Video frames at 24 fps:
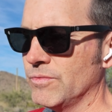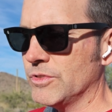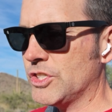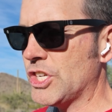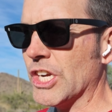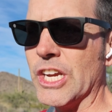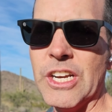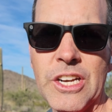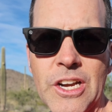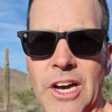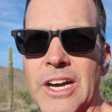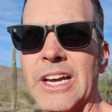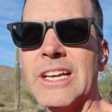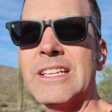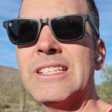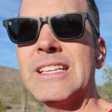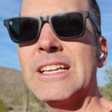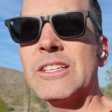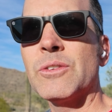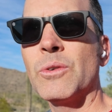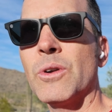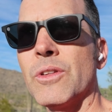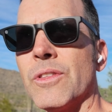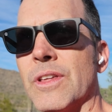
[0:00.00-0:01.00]
chicken nuggets,
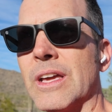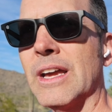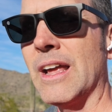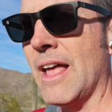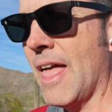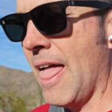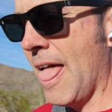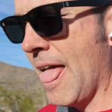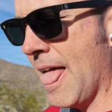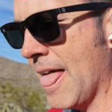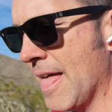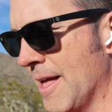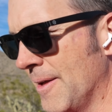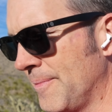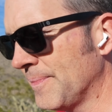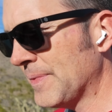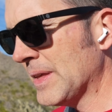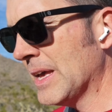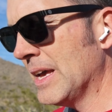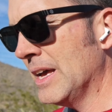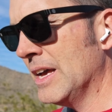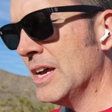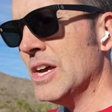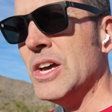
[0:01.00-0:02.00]
that sort of thing.
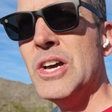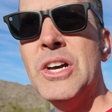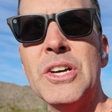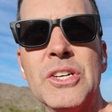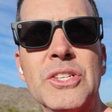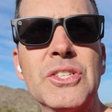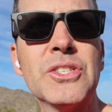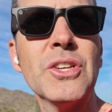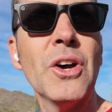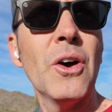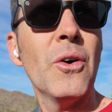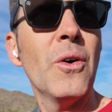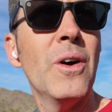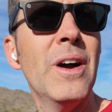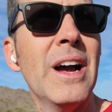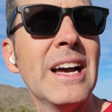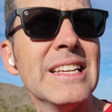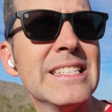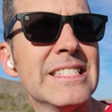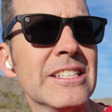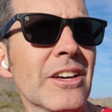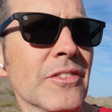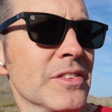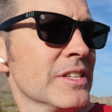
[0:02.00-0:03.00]
So
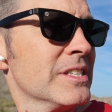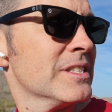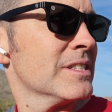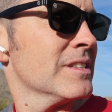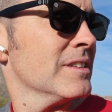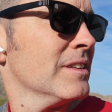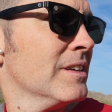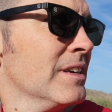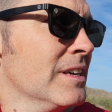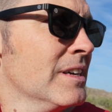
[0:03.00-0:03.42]
I see all these